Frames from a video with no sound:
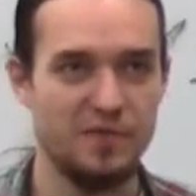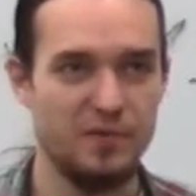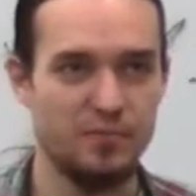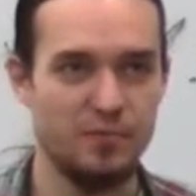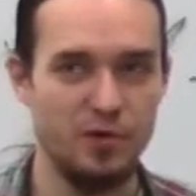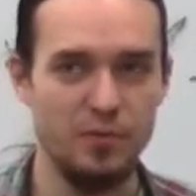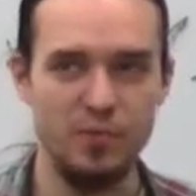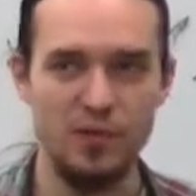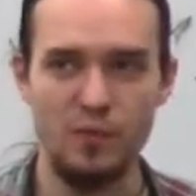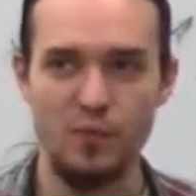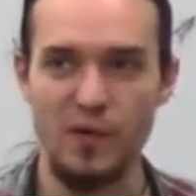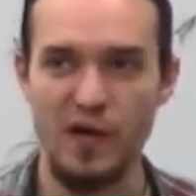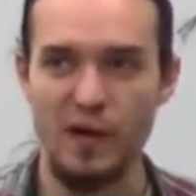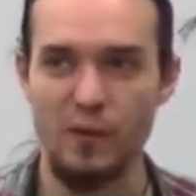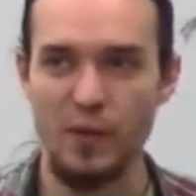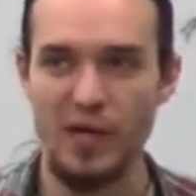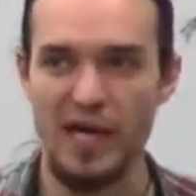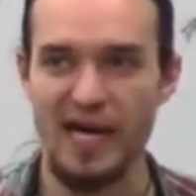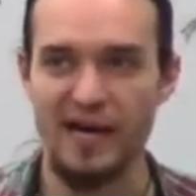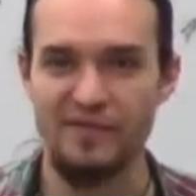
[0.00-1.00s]
of the problem,
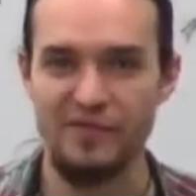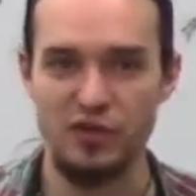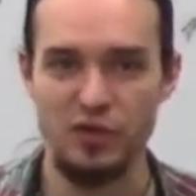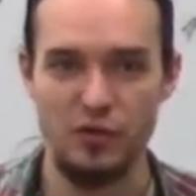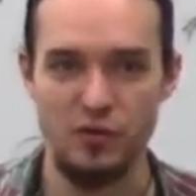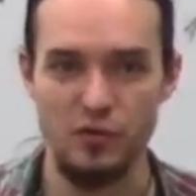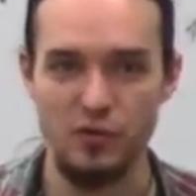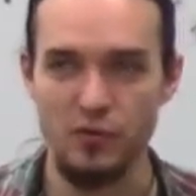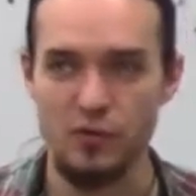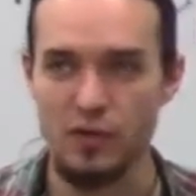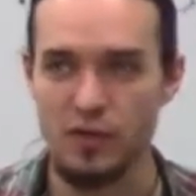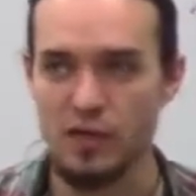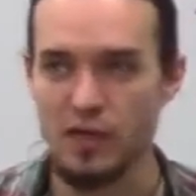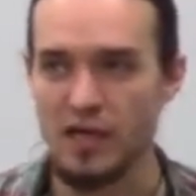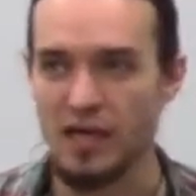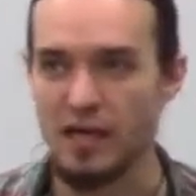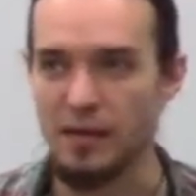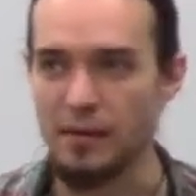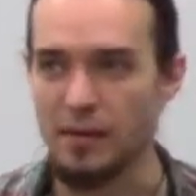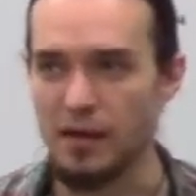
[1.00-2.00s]
where we have to
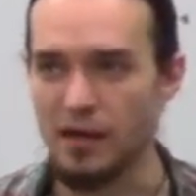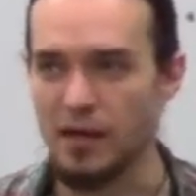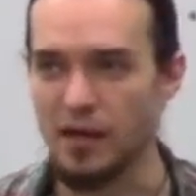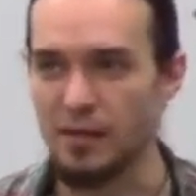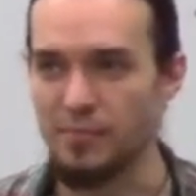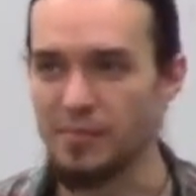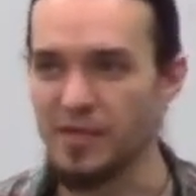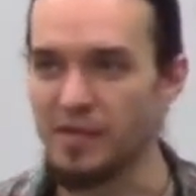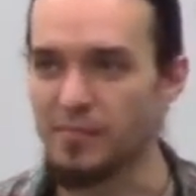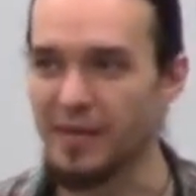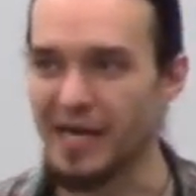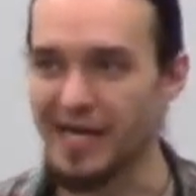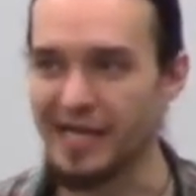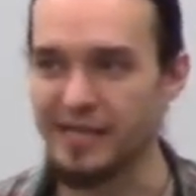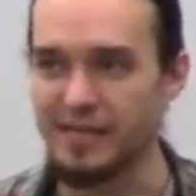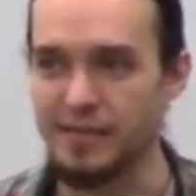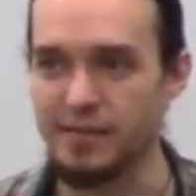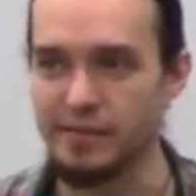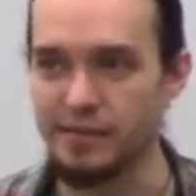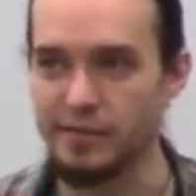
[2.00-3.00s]

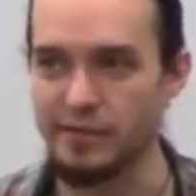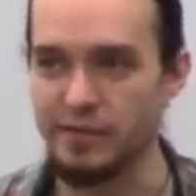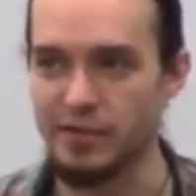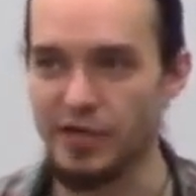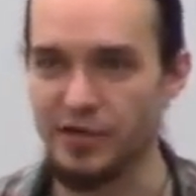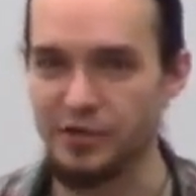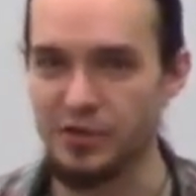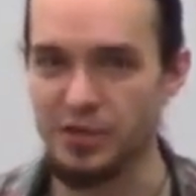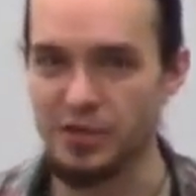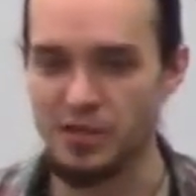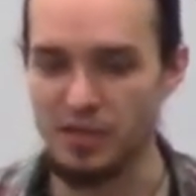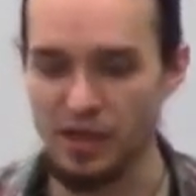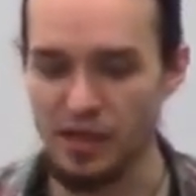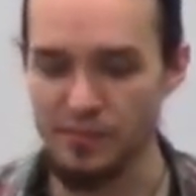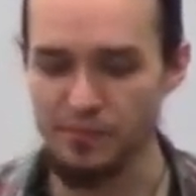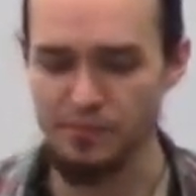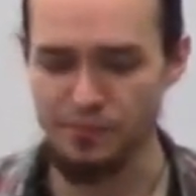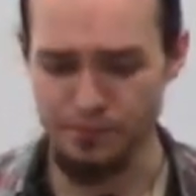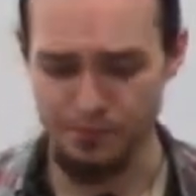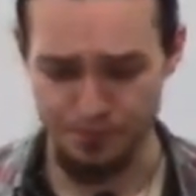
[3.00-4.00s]
minimize the largest
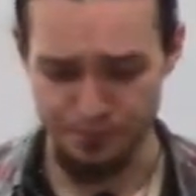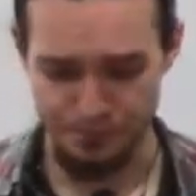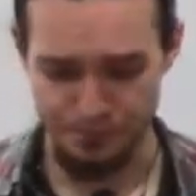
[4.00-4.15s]
time.